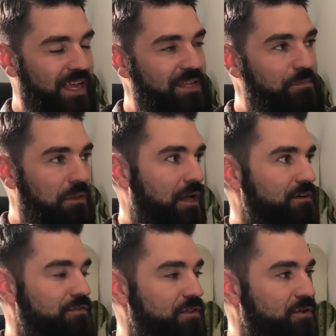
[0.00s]
Any
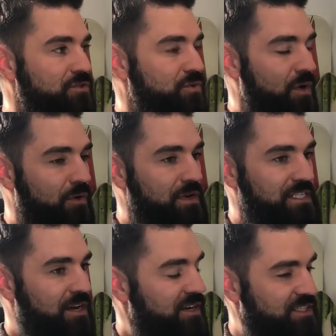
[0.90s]
plug for those who want to
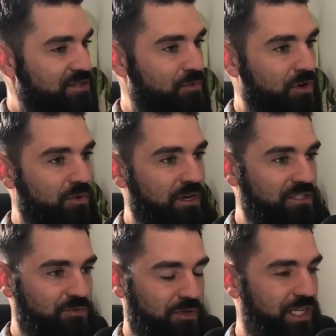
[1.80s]
reach out and ask you more
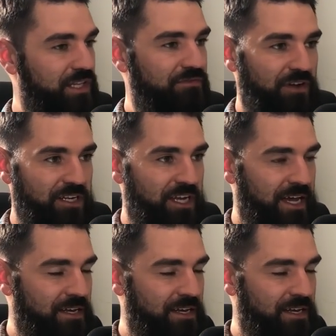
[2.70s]
questions? Where can they find you